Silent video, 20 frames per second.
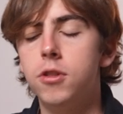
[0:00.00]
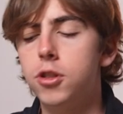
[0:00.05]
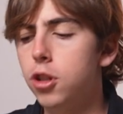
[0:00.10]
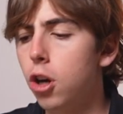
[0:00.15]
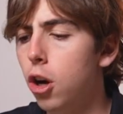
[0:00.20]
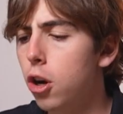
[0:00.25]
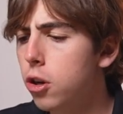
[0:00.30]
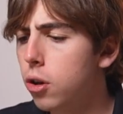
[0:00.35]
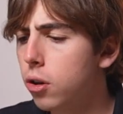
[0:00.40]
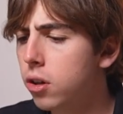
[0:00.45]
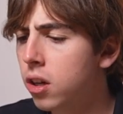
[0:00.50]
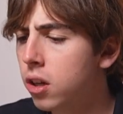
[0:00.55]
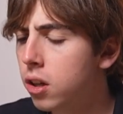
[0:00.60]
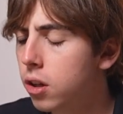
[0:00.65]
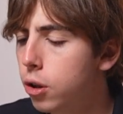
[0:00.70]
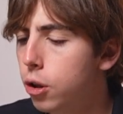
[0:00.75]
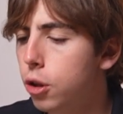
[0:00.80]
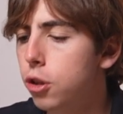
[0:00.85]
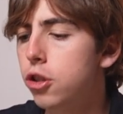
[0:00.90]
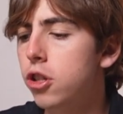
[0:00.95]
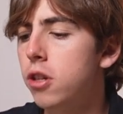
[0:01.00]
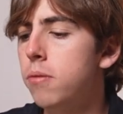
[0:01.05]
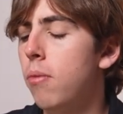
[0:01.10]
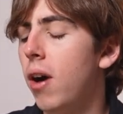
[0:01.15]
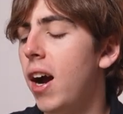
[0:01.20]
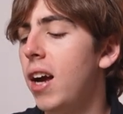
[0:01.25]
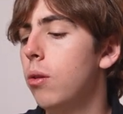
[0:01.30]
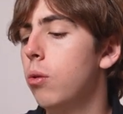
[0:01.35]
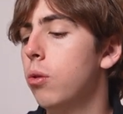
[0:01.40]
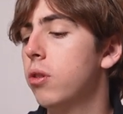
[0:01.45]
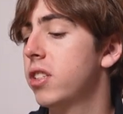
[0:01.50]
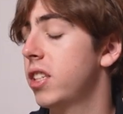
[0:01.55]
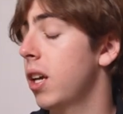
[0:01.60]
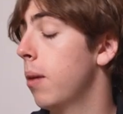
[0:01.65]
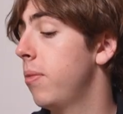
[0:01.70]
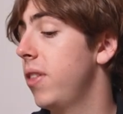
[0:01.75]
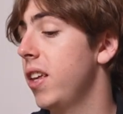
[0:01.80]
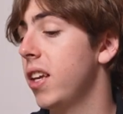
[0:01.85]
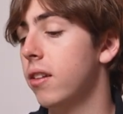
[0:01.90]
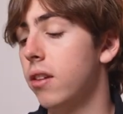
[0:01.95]
So your conclusion might look
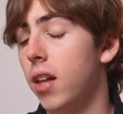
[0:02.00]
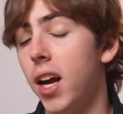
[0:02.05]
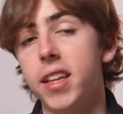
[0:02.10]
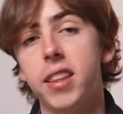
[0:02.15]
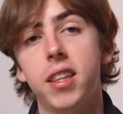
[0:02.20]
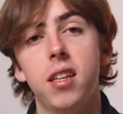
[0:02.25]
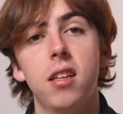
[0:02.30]
something like